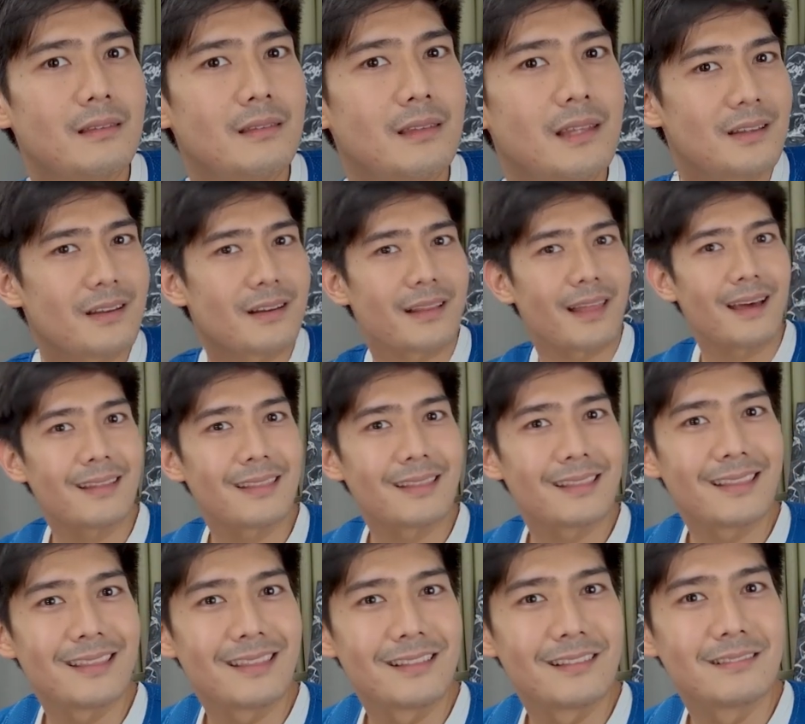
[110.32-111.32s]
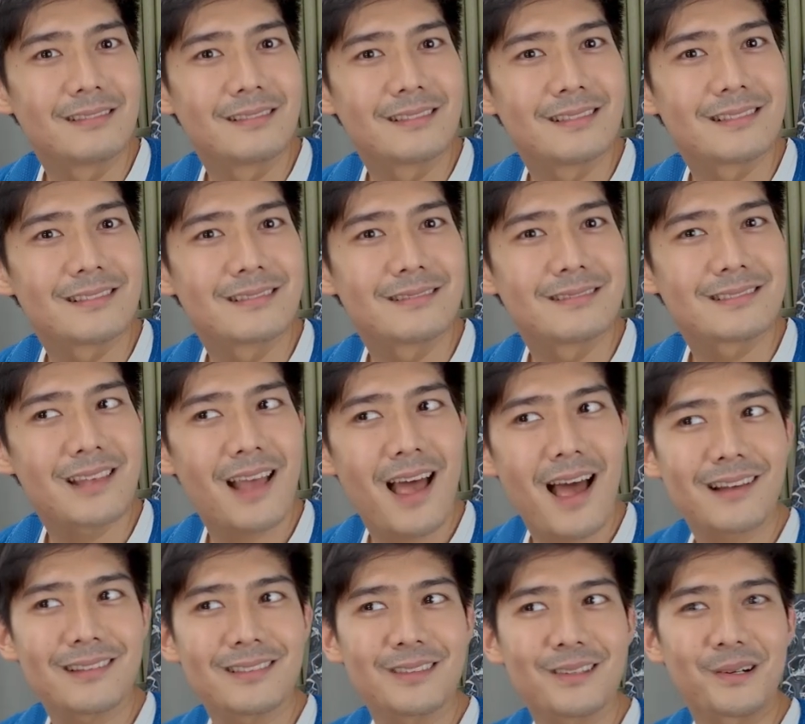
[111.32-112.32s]
Did you hear that?
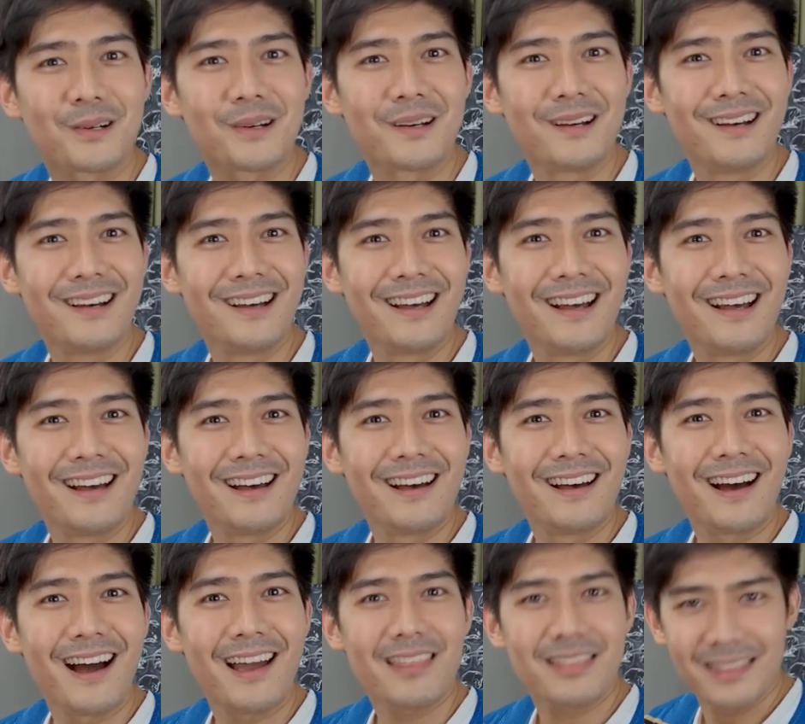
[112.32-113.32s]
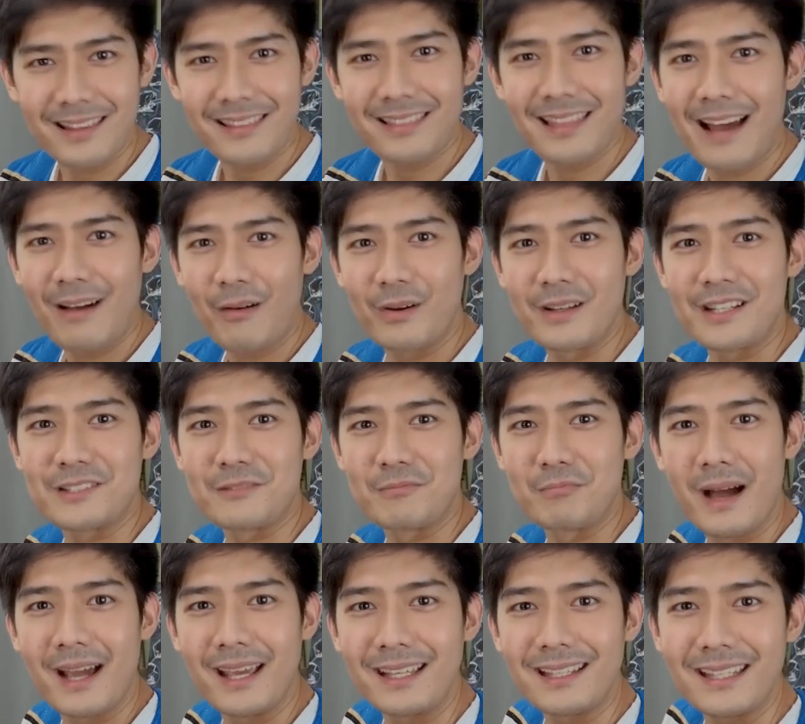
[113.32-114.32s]
Sakto. I think that one is
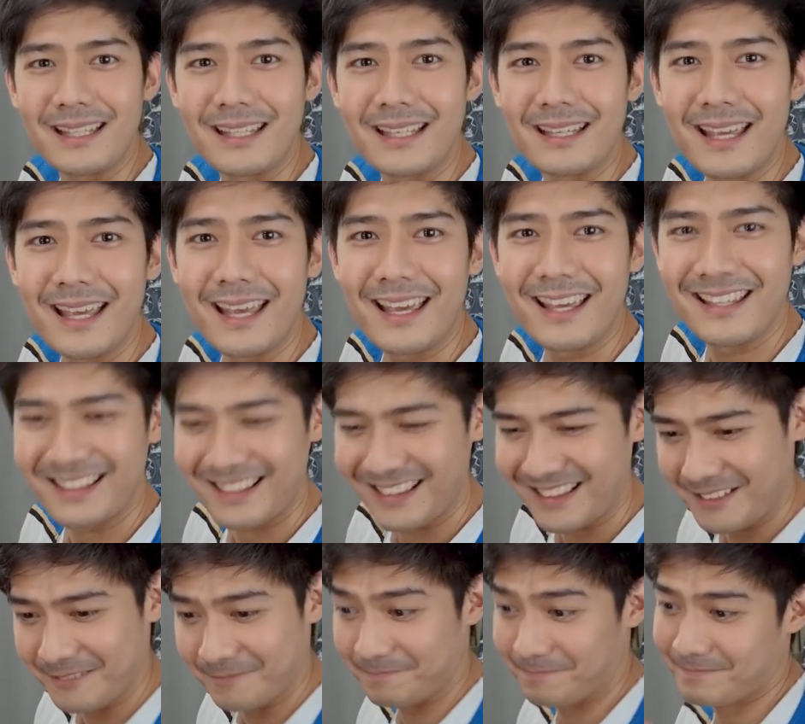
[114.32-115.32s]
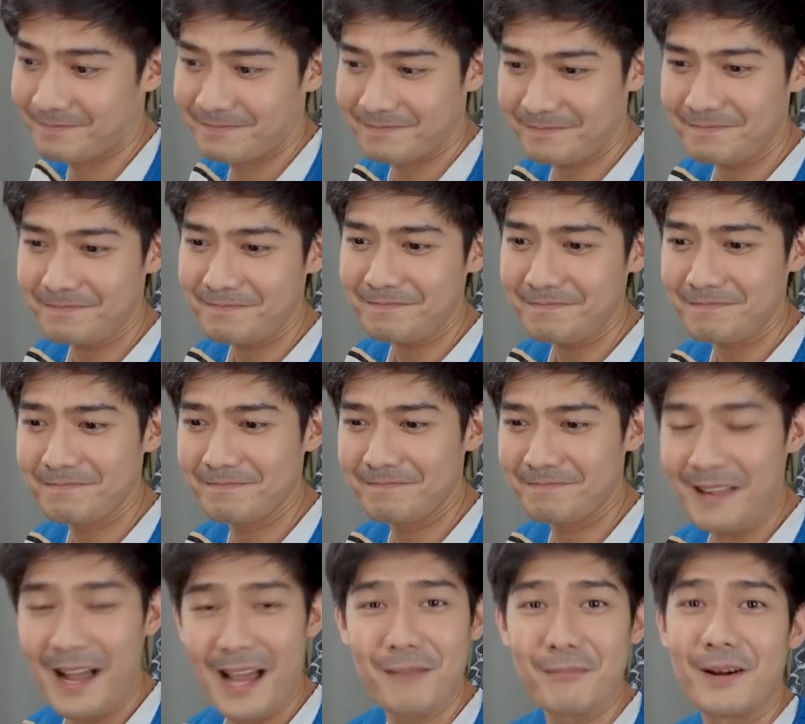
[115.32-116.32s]
Maiqui, and
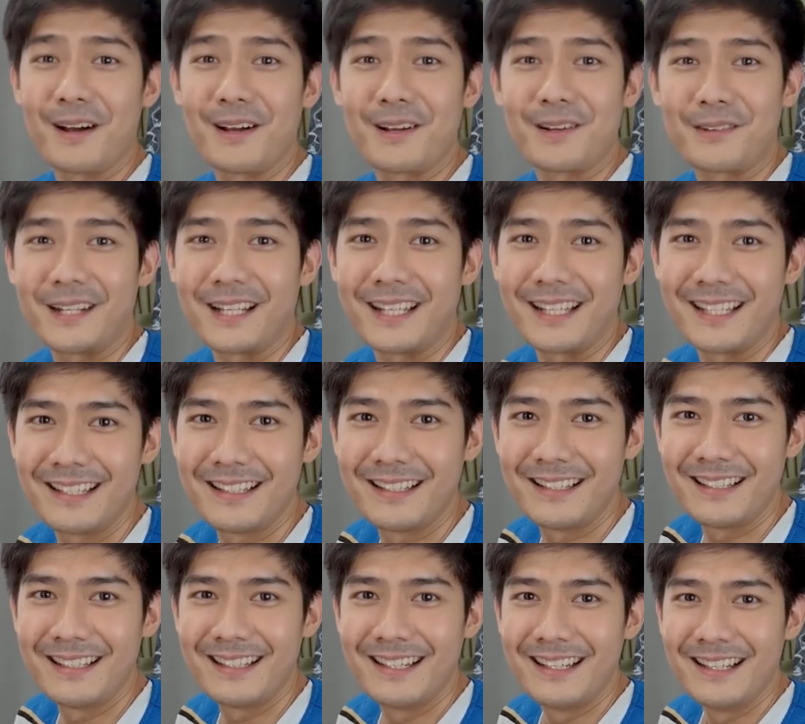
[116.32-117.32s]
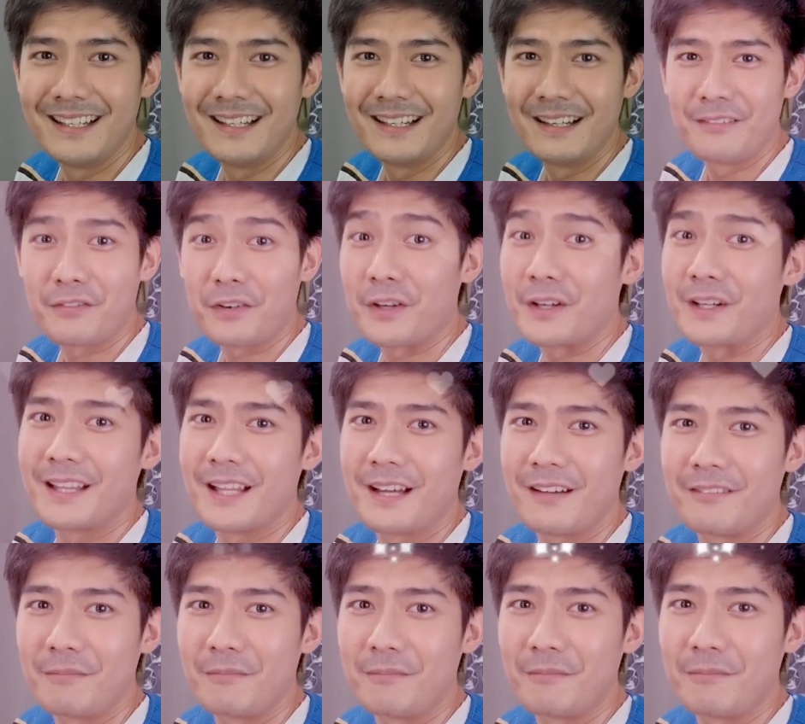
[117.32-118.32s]
I'm hungry for her
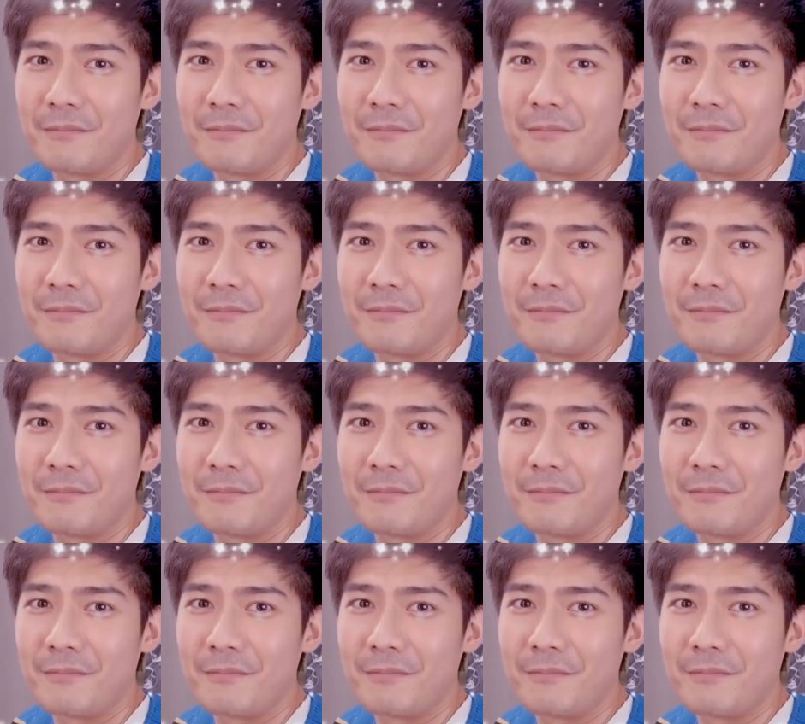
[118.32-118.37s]
love.